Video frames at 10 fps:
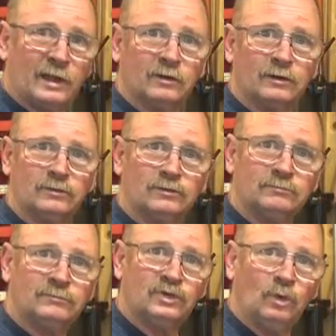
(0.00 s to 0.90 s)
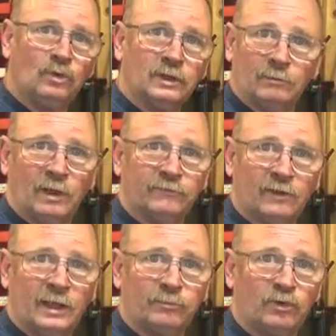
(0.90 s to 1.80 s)
better tool in my
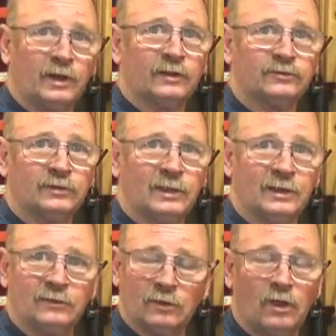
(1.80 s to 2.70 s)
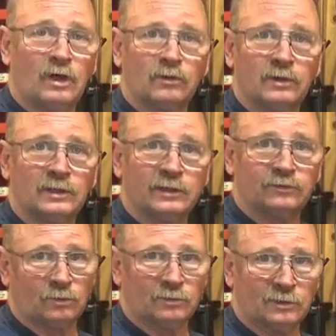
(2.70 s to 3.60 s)
fly press, and in the long run,
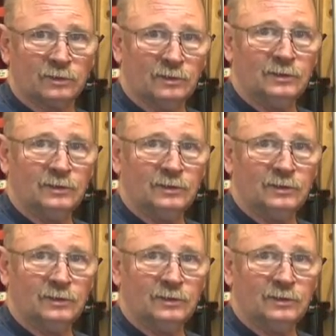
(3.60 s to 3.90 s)
that's worth it.